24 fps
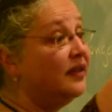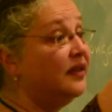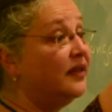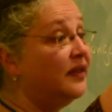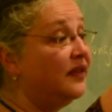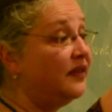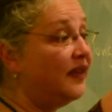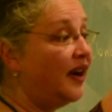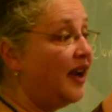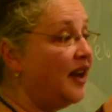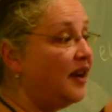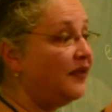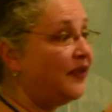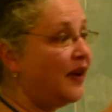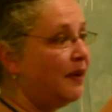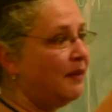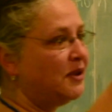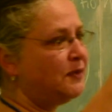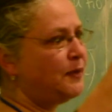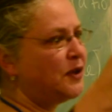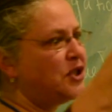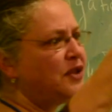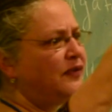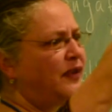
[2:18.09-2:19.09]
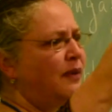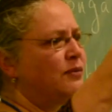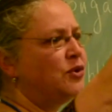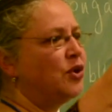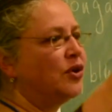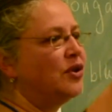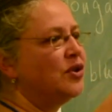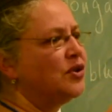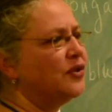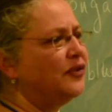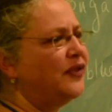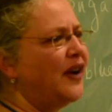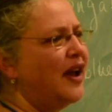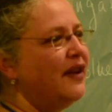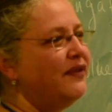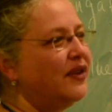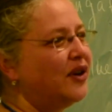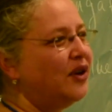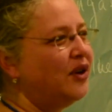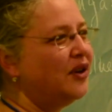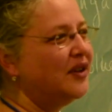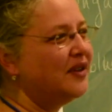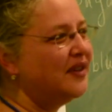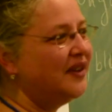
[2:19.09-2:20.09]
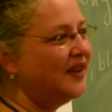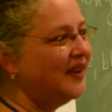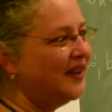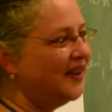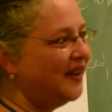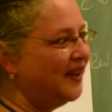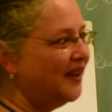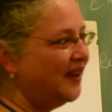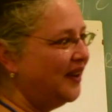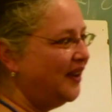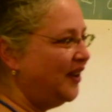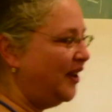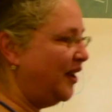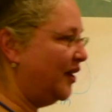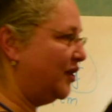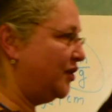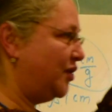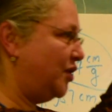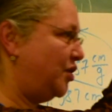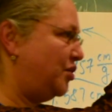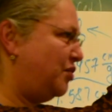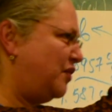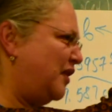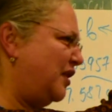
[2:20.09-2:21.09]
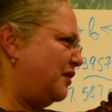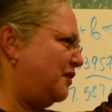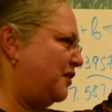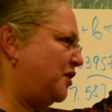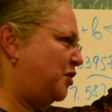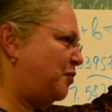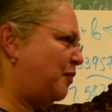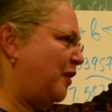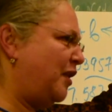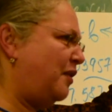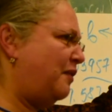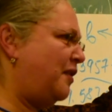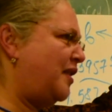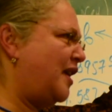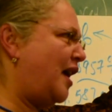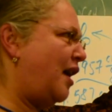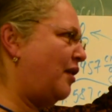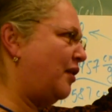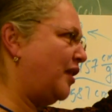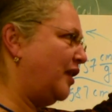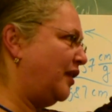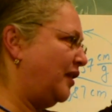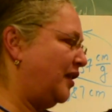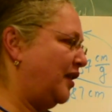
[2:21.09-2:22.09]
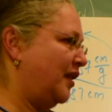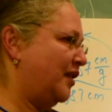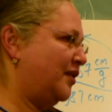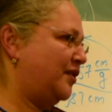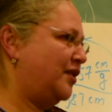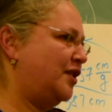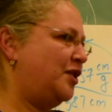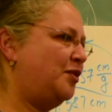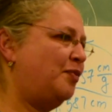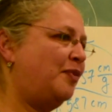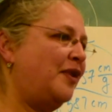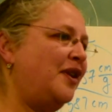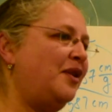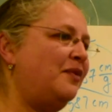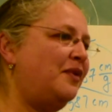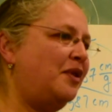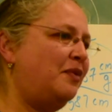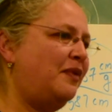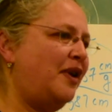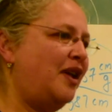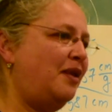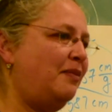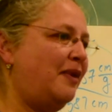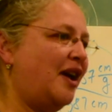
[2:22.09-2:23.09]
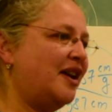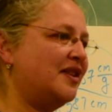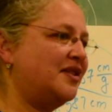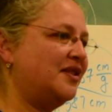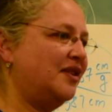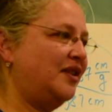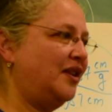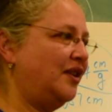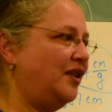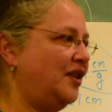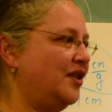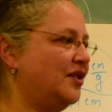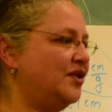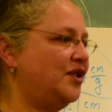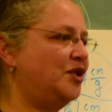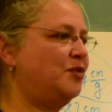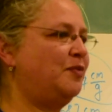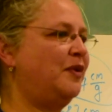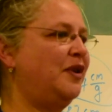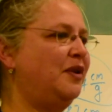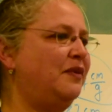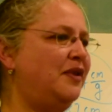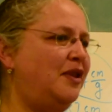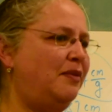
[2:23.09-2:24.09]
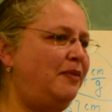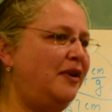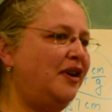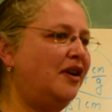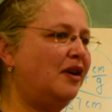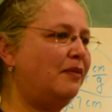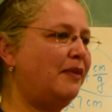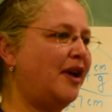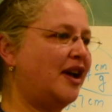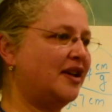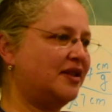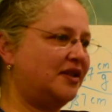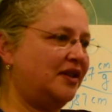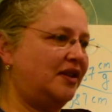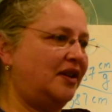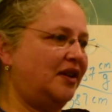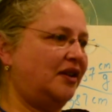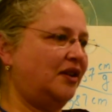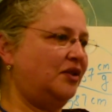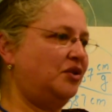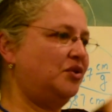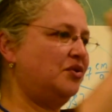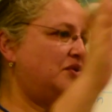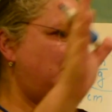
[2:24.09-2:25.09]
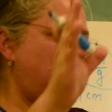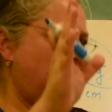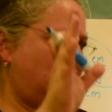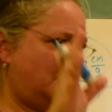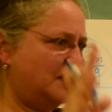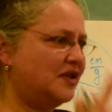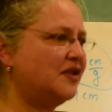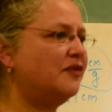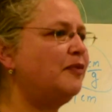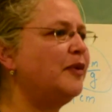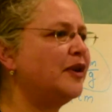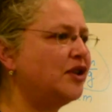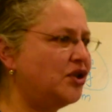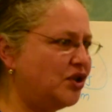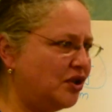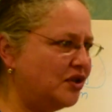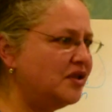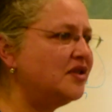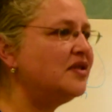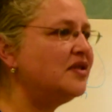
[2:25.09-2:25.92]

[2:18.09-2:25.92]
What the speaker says: Right? Especially if I'm talking to a 5-year-old, here's a spring without it. Here's a spring with one mass in it. Here's a spring with a bigger mass in it, and do a sequence of pictures.